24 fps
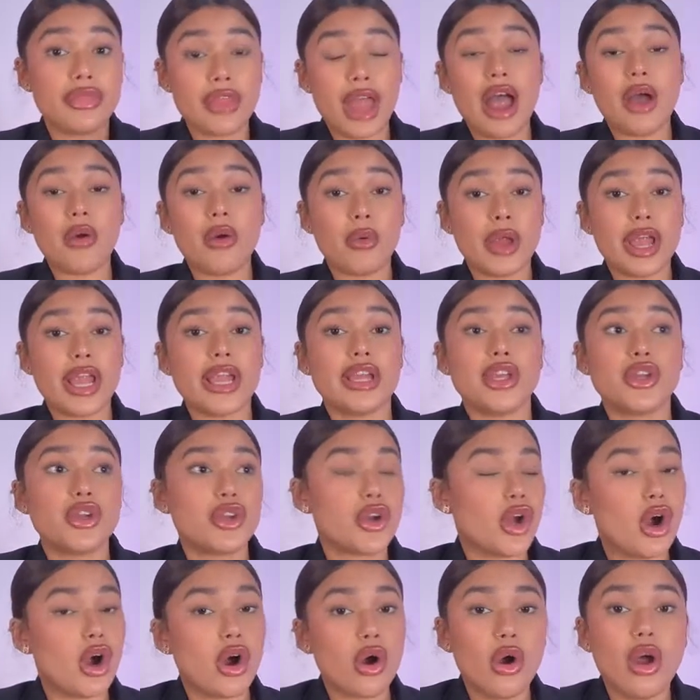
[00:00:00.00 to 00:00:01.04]
That way,
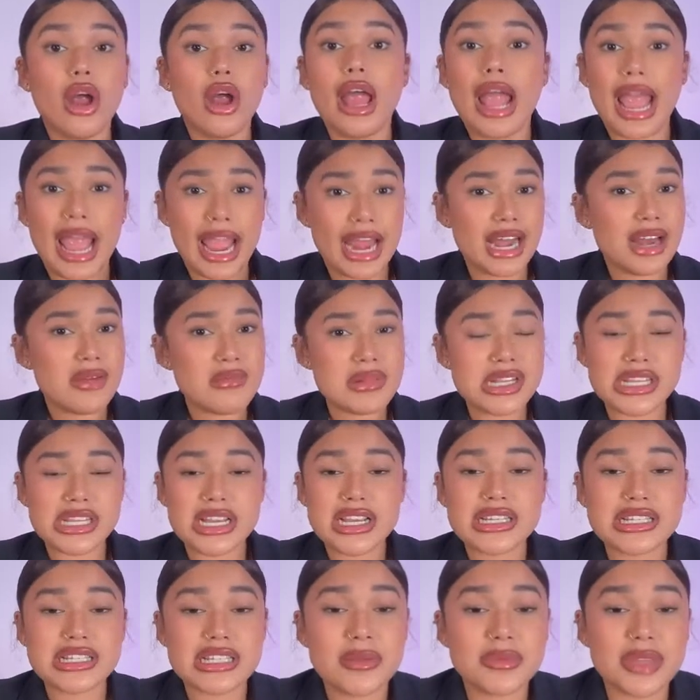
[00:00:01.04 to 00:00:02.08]
you know, and let me
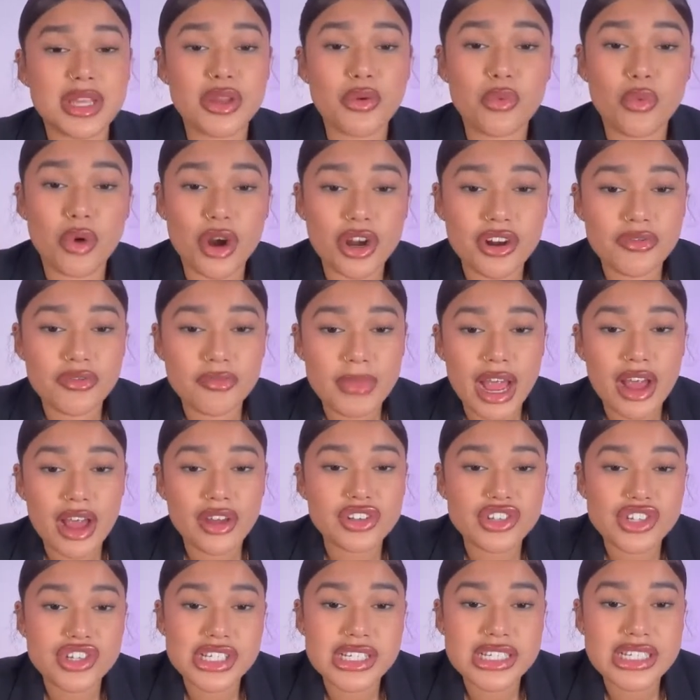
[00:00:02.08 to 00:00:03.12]
tell you something, word of
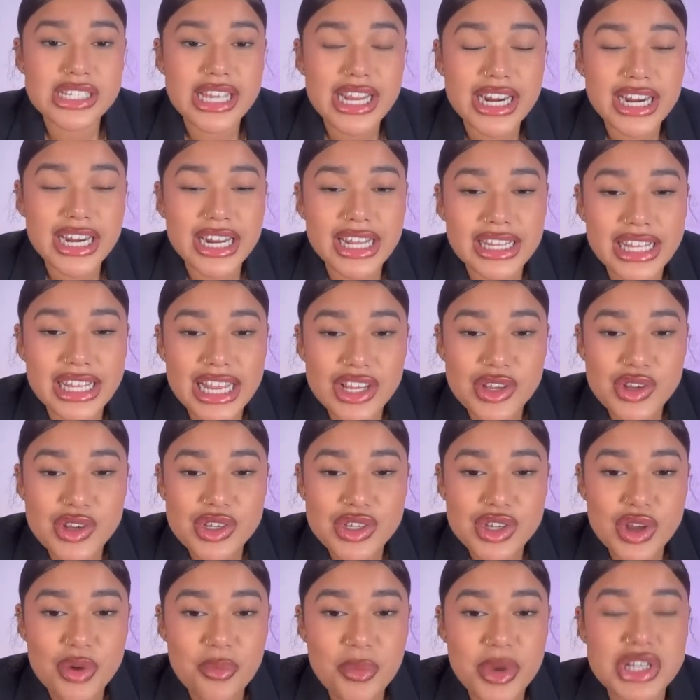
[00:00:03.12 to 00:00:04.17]
mouth just did it. Thank
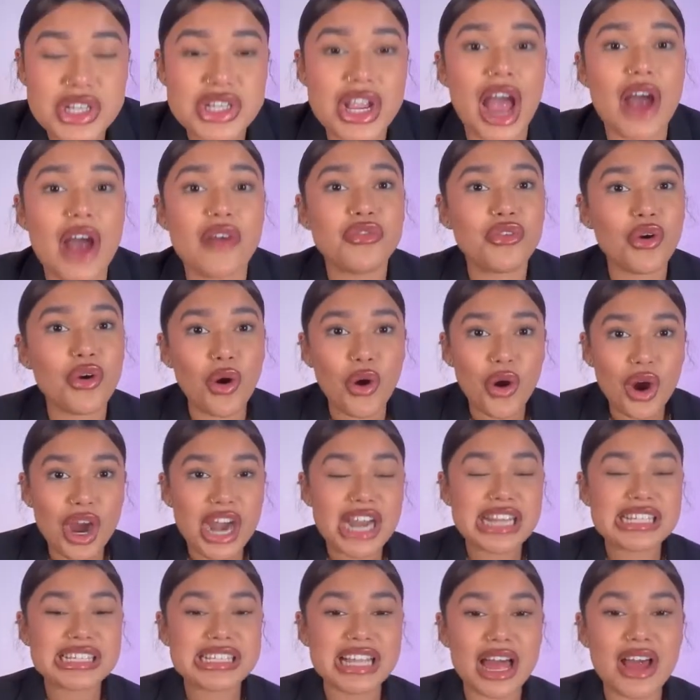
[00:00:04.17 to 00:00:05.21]
you so much. Of
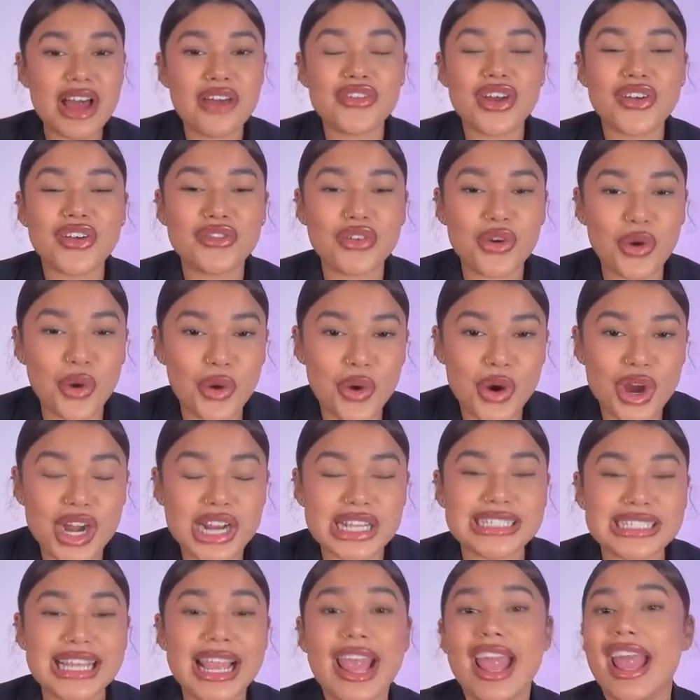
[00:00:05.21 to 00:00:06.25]
course, love, of
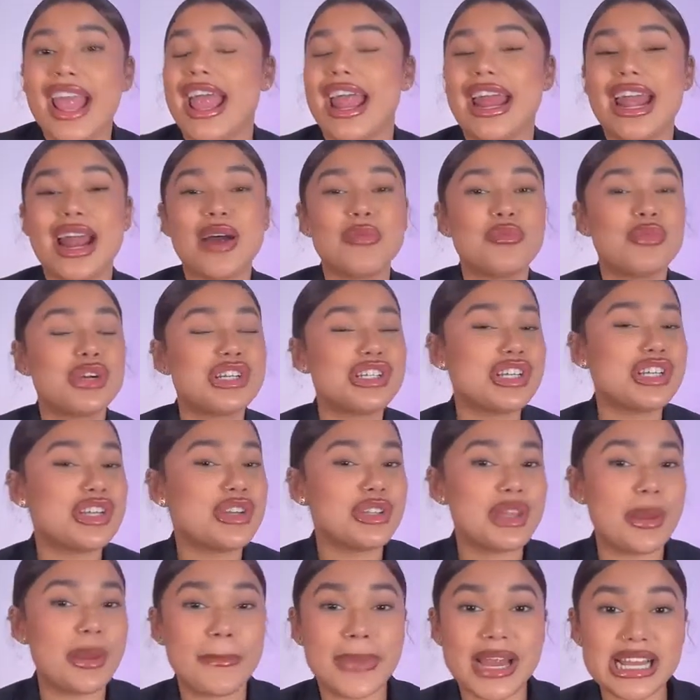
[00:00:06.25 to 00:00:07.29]
course. And I'm wishing
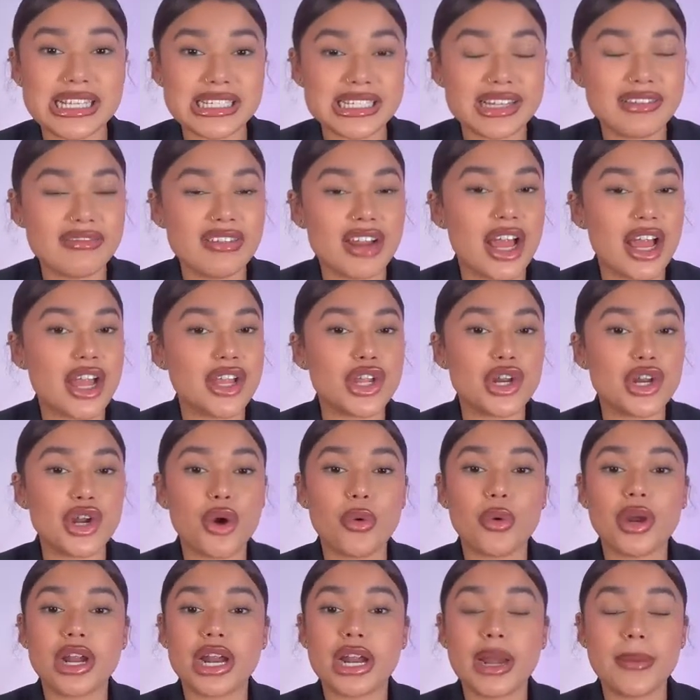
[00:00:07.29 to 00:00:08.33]
you the best of luck. You
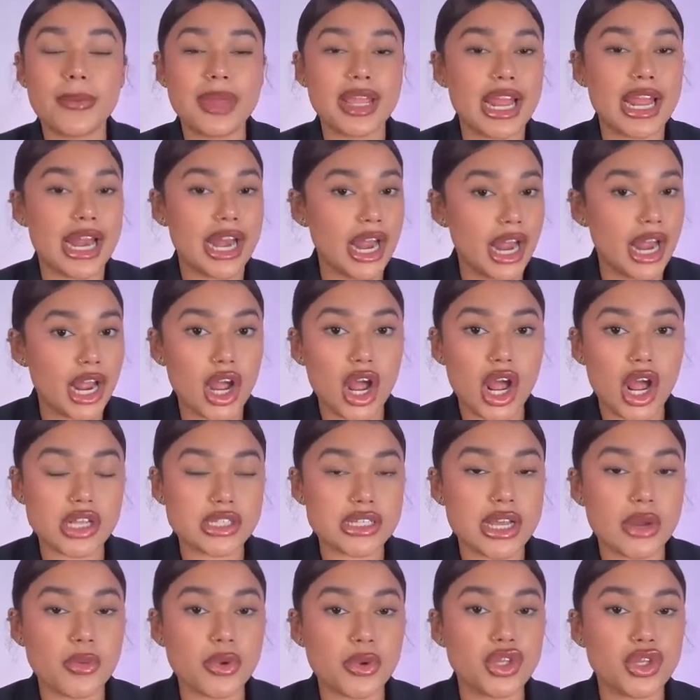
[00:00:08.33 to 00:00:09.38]
know, we're gonna be getting in
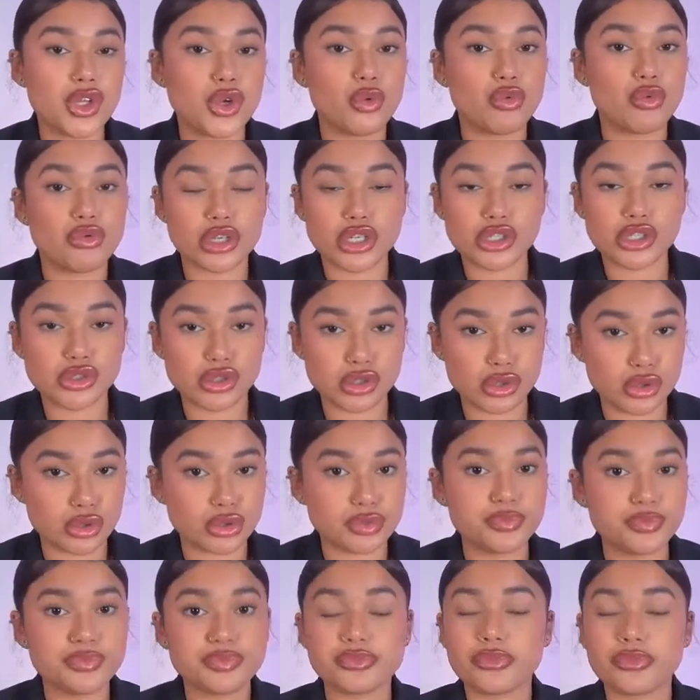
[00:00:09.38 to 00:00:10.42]
contact with you real
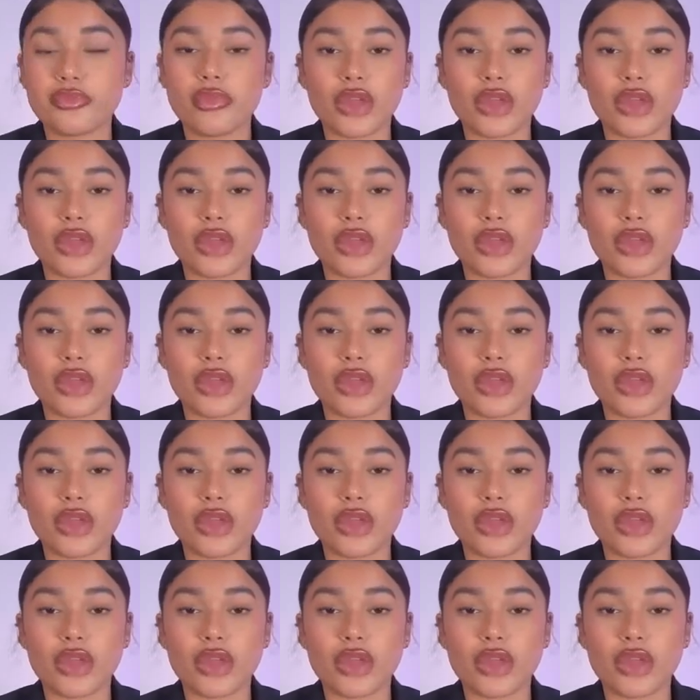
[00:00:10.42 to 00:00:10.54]
soon.